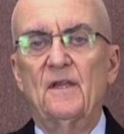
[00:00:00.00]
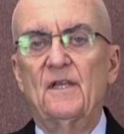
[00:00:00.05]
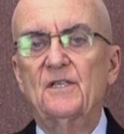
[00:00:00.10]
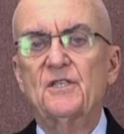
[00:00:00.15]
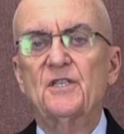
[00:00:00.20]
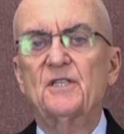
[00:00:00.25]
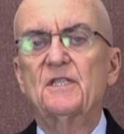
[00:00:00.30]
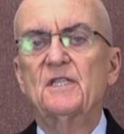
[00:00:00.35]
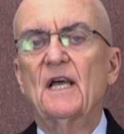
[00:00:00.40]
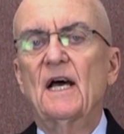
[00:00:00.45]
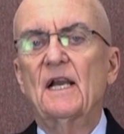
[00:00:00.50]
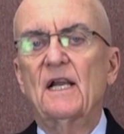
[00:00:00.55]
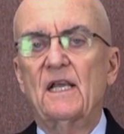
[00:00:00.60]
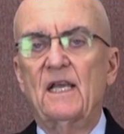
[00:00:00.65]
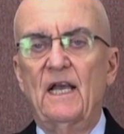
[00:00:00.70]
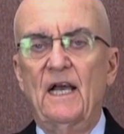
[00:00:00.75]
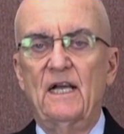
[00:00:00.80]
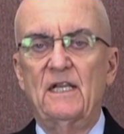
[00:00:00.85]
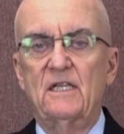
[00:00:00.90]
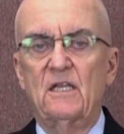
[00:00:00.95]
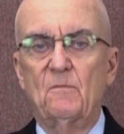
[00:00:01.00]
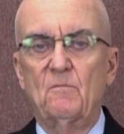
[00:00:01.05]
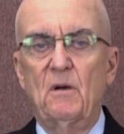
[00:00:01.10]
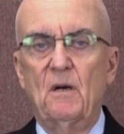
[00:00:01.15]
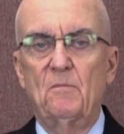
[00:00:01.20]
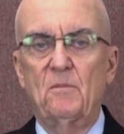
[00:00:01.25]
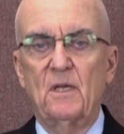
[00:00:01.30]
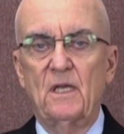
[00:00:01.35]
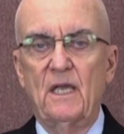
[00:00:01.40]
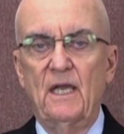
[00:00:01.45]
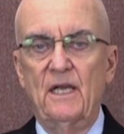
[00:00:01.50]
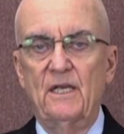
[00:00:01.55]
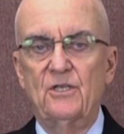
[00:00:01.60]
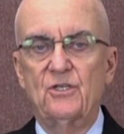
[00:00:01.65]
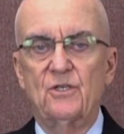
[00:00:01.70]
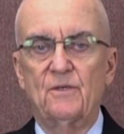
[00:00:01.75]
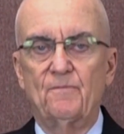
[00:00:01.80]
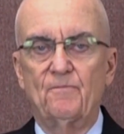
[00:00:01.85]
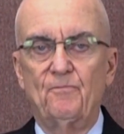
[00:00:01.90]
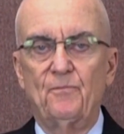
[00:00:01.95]
This is not a Catholic
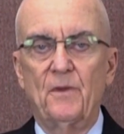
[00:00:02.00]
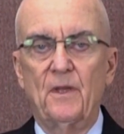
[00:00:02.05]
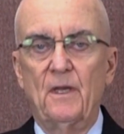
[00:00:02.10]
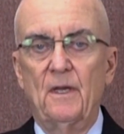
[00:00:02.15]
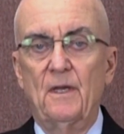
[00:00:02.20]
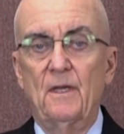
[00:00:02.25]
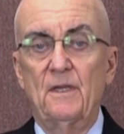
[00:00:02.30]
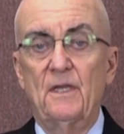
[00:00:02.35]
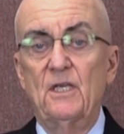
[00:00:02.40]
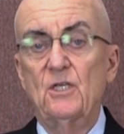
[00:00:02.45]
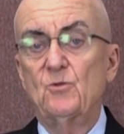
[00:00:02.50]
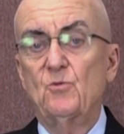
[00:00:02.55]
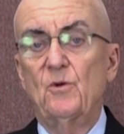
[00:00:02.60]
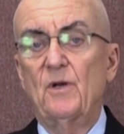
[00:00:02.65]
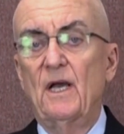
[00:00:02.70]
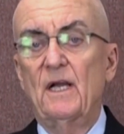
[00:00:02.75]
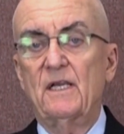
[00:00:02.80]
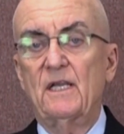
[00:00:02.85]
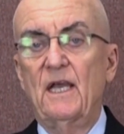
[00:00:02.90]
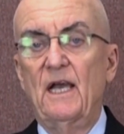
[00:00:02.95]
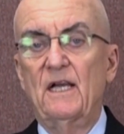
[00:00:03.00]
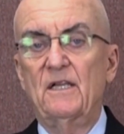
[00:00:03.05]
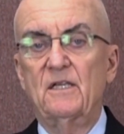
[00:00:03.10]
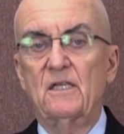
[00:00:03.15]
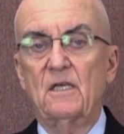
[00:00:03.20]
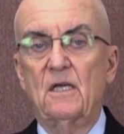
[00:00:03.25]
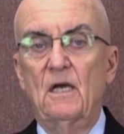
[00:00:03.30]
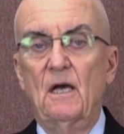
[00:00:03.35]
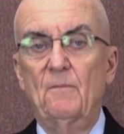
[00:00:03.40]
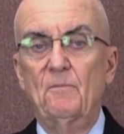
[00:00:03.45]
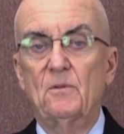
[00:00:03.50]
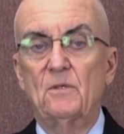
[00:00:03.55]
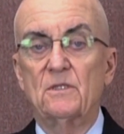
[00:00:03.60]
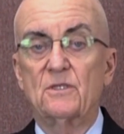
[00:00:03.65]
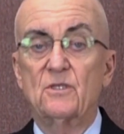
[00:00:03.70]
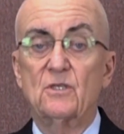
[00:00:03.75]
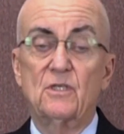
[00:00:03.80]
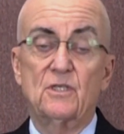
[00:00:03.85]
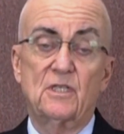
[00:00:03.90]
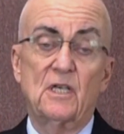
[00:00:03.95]
publication. These were not Catholic
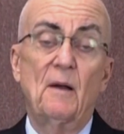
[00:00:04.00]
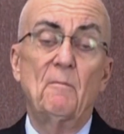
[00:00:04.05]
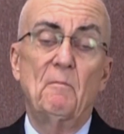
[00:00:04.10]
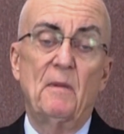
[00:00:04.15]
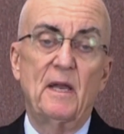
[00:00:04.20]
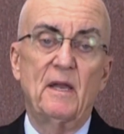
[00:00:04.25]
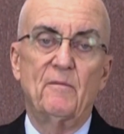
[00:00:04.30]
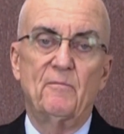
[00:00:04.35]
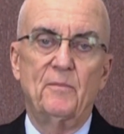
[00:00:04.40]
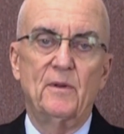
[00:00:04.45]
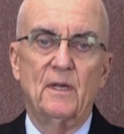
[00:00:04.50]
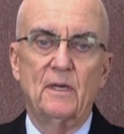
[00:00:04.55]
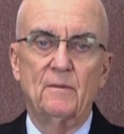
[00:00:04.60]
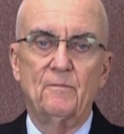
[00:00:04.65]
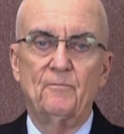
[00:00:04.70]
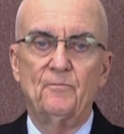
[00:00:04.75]
couples. Some may have been.